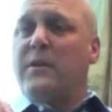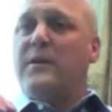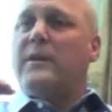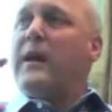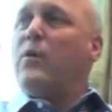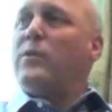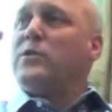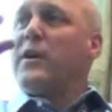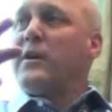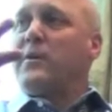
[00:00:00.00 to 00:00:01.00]
Now, we're
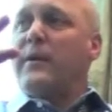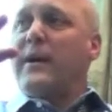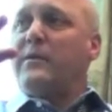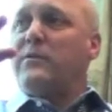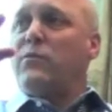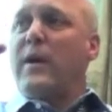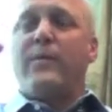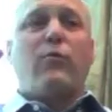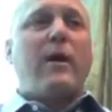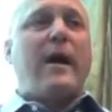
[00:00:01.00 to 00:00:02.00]
talking about
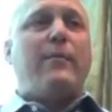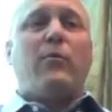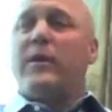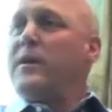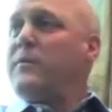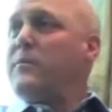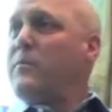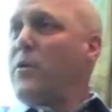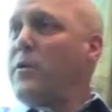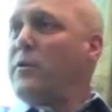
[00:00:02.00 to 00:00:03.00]
rape, robbery,
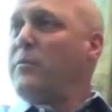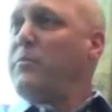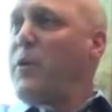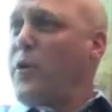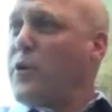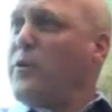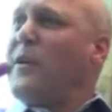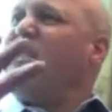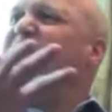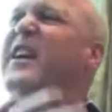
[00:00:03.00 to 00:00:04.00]
murder,
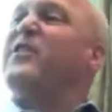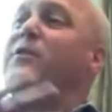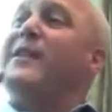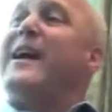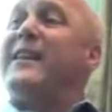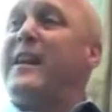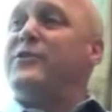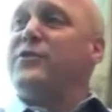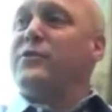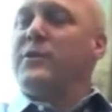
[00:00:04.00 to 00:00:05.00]
burglary, mm-hmm. things of that
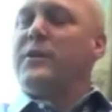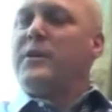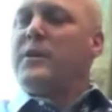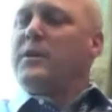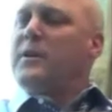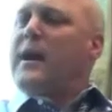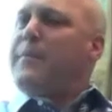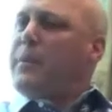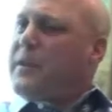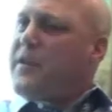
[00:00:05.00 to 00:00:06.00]
nature. Mm-hmm.
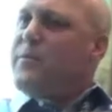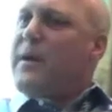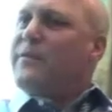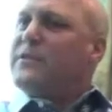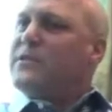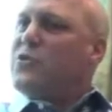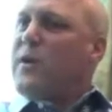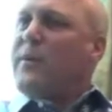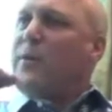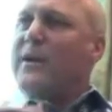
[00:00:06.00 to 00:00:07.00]
I believe Memphis's
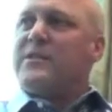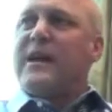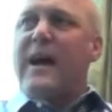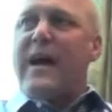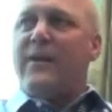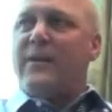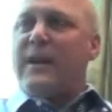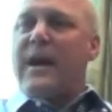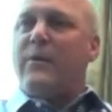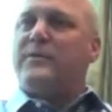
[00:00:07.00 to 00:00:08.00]
crime rate is higher
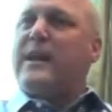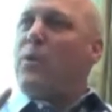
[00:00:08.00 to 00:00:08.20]
than ours.